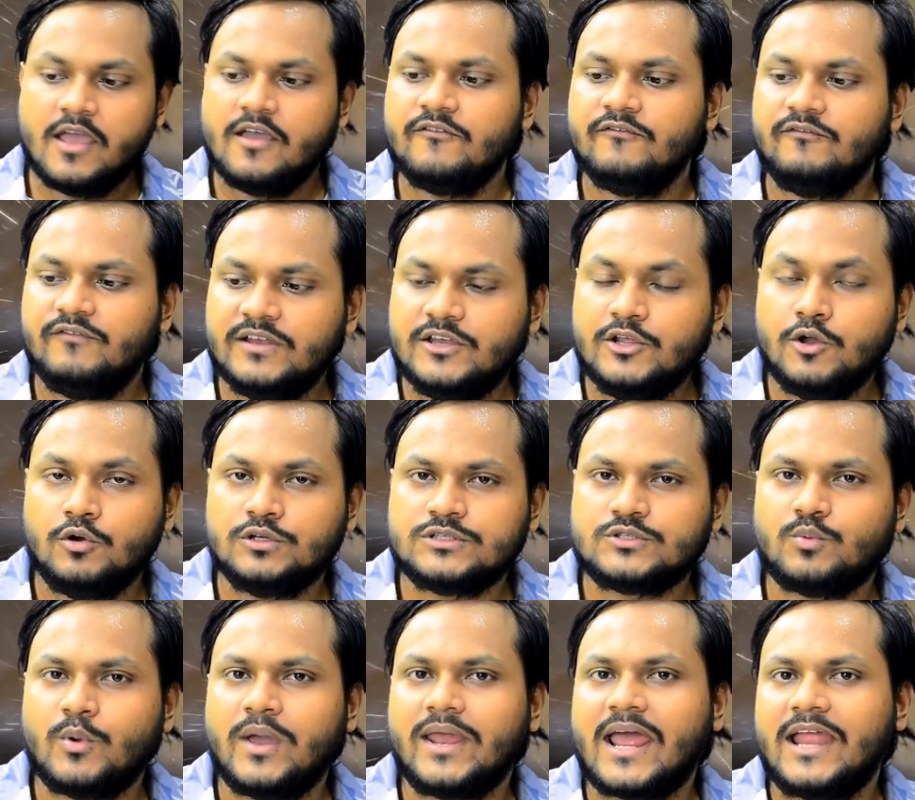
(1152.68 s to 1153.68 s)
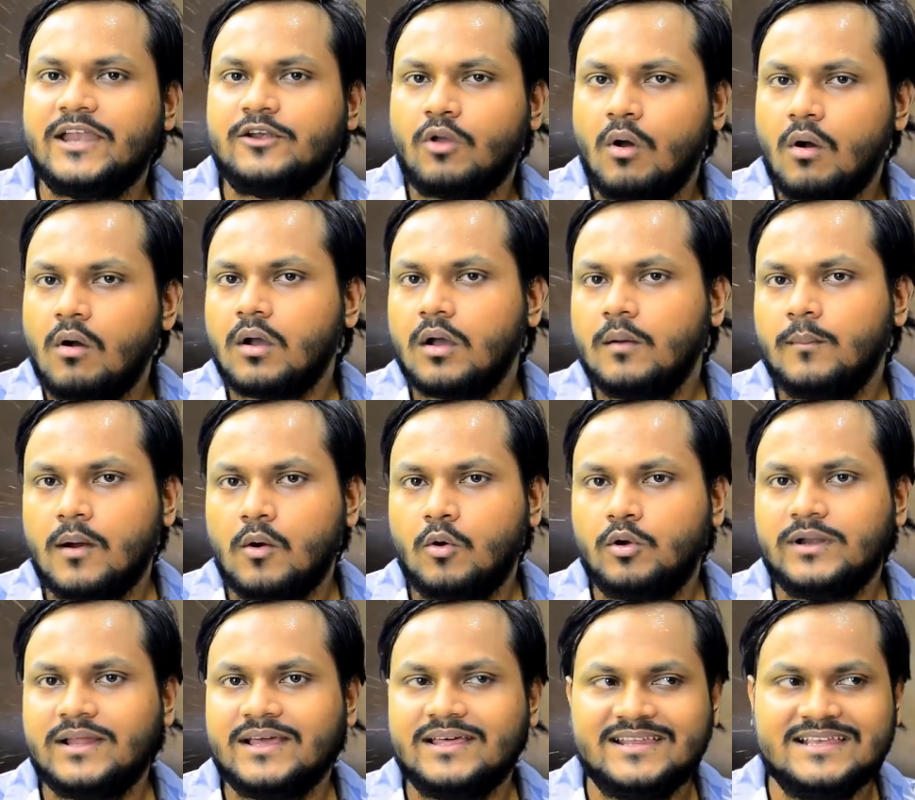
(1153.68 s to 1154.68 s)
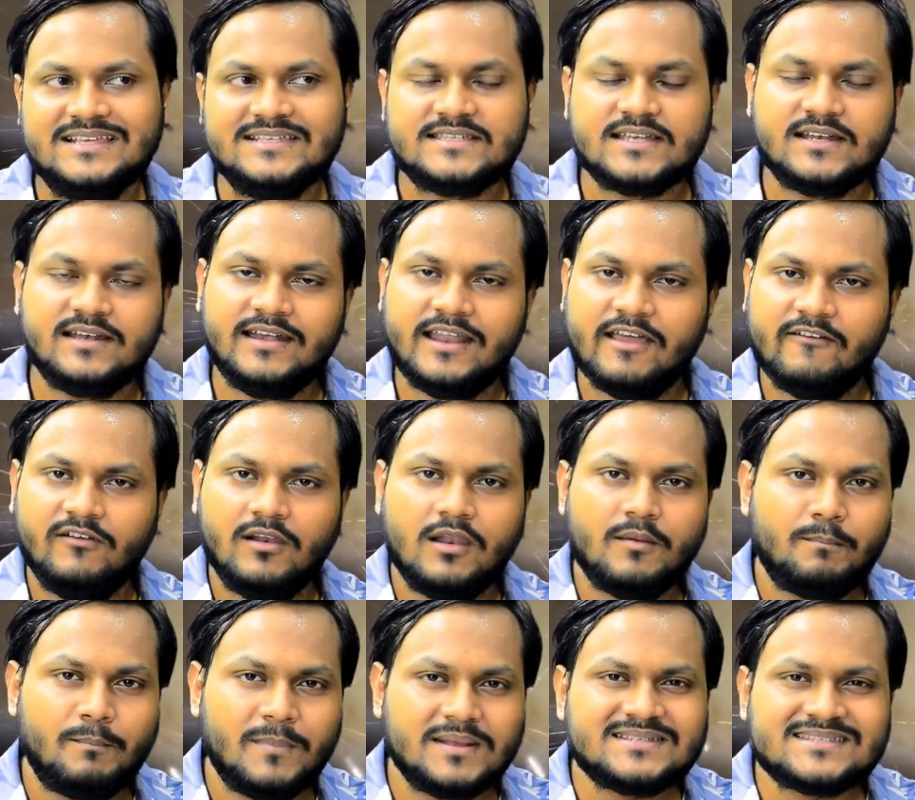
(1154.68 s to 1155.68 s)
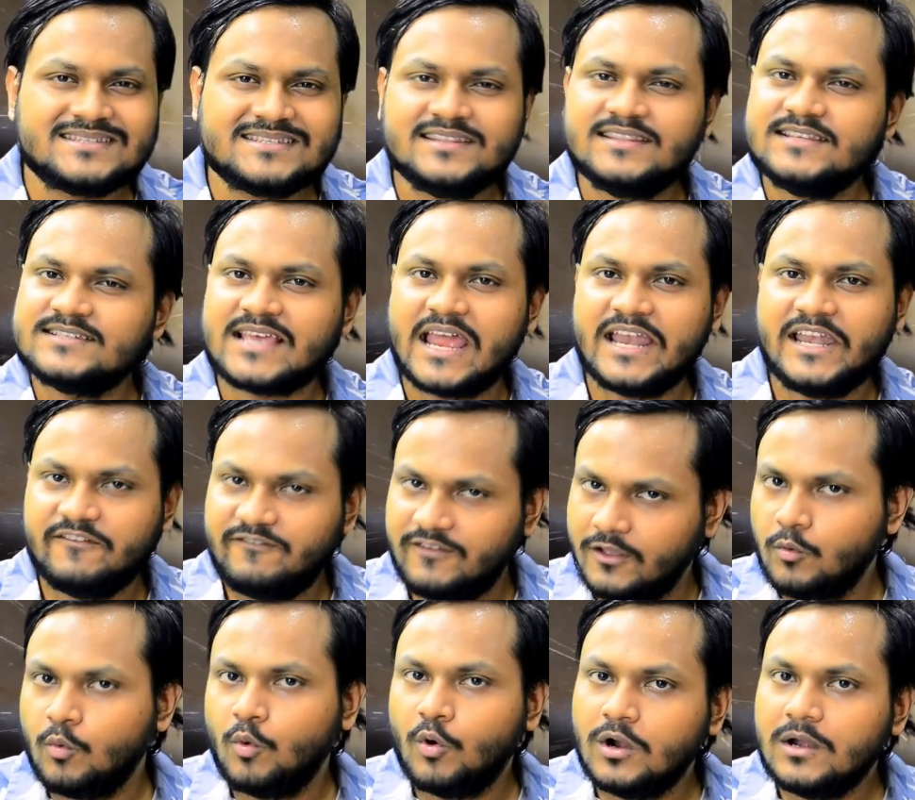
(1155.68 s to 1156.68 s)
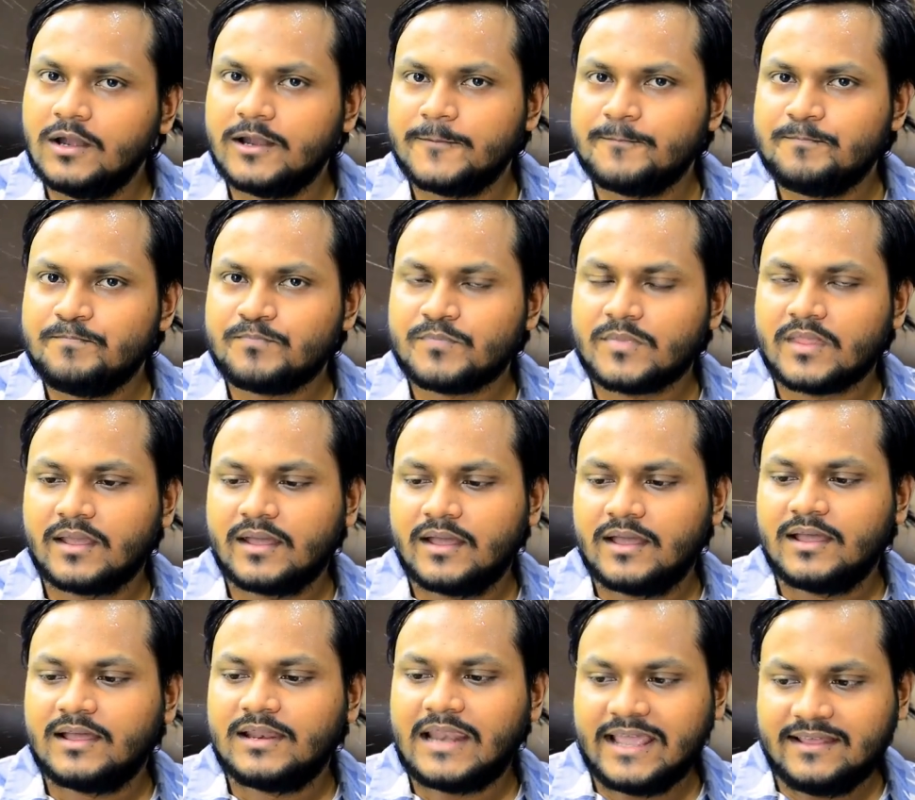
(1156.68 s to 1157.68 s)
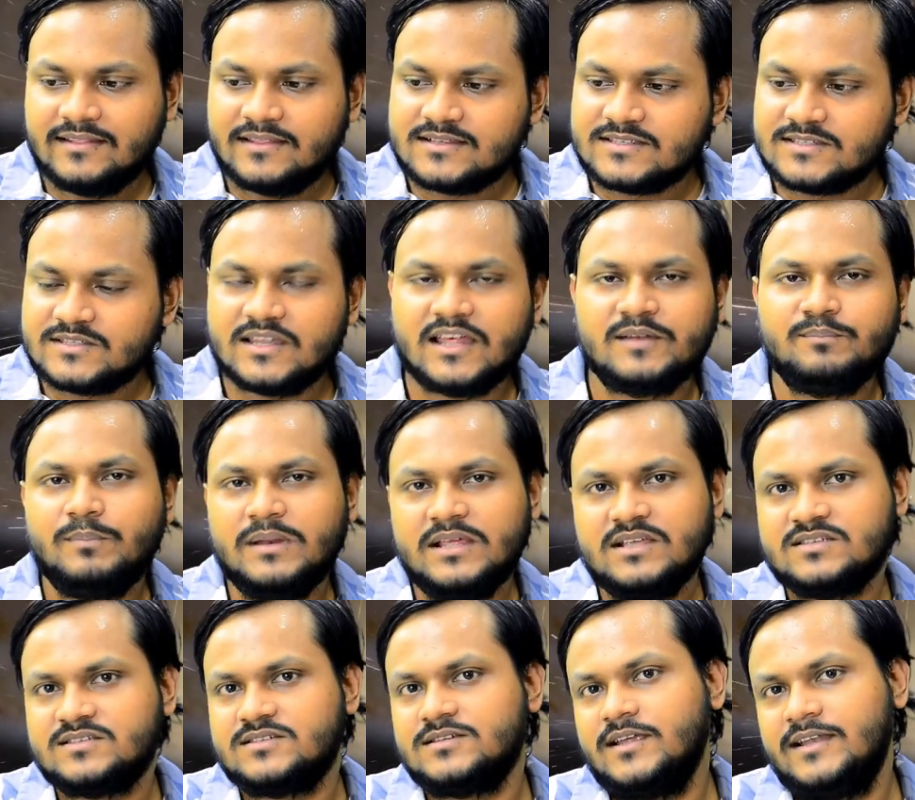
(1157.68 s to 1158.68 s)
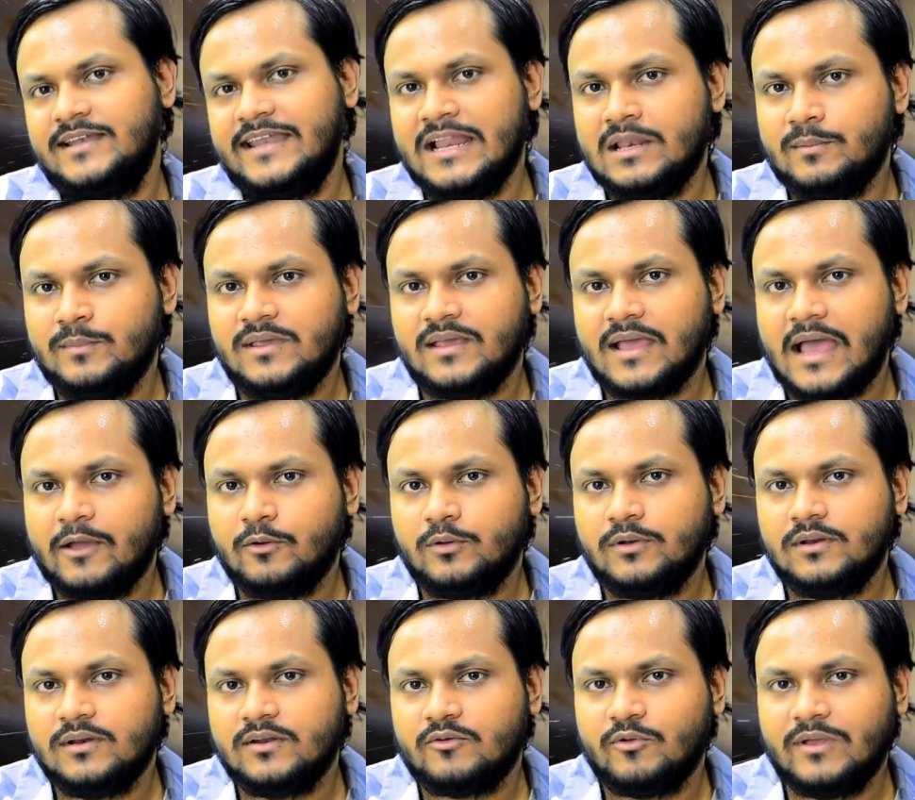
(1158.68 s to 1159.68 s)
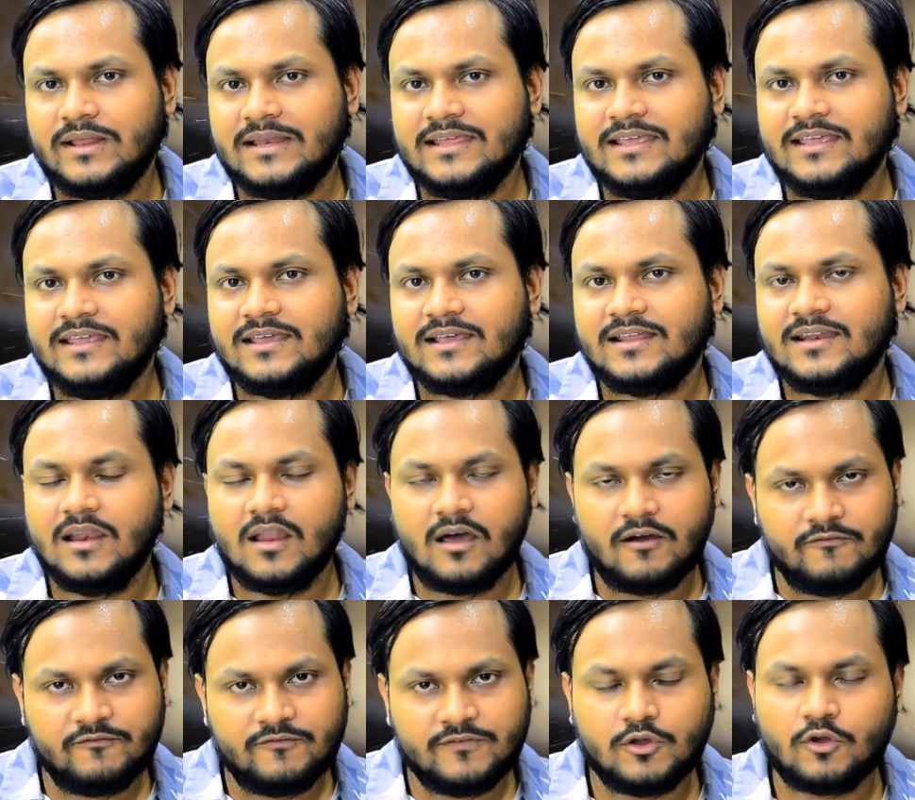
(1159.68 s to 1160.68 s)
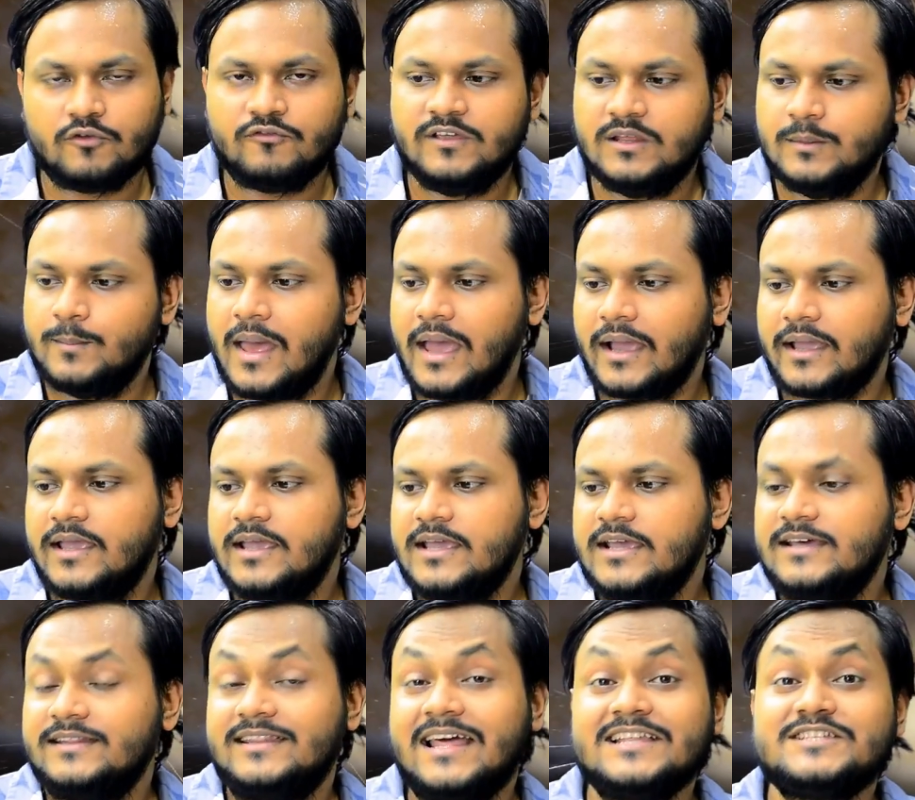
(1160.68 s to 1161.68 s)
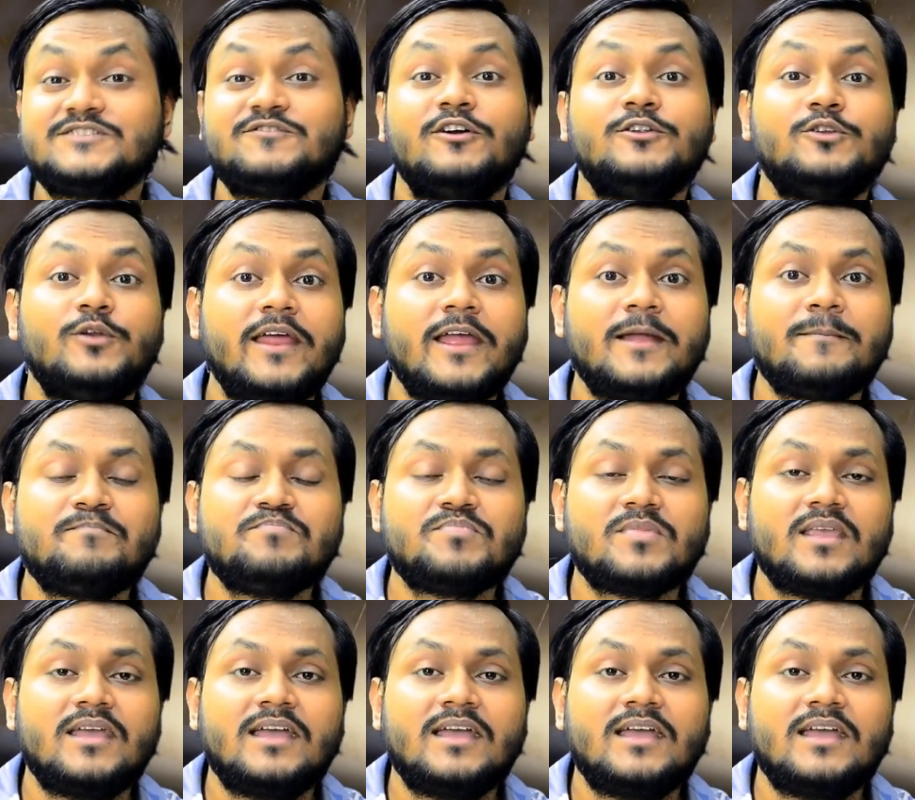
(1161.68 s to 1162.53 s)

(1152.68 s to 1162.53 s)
videos where I talk about recent developments in the scientific world like this, then please tell me. I would really love your feedback. That is for today.